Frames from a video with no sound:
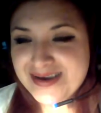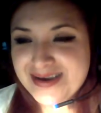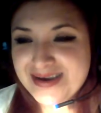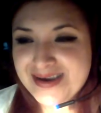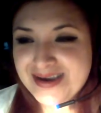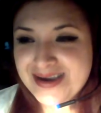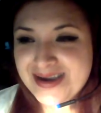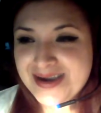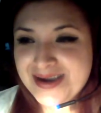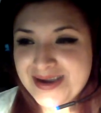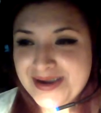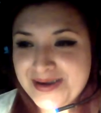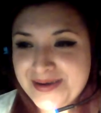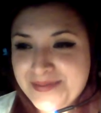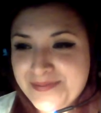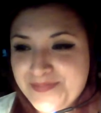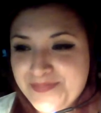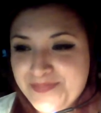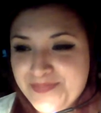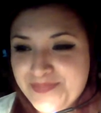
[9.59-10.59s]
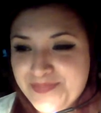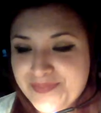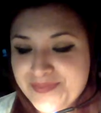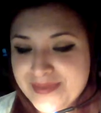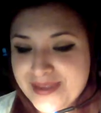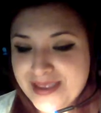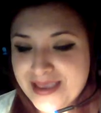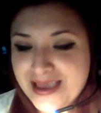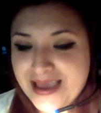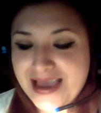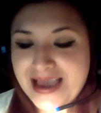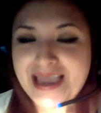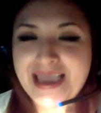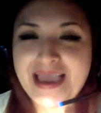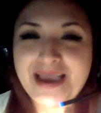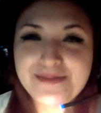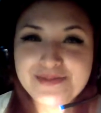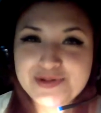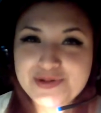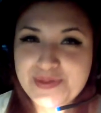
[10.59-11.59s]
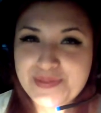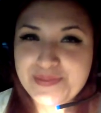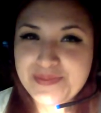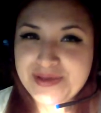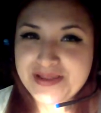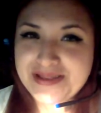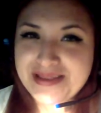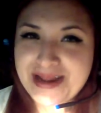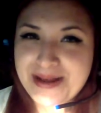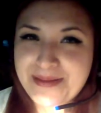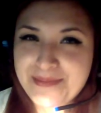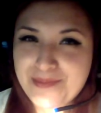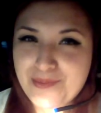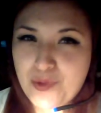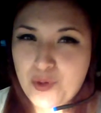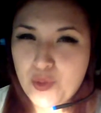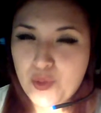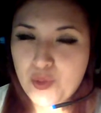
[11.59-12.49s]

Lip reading: I have to admit that I'm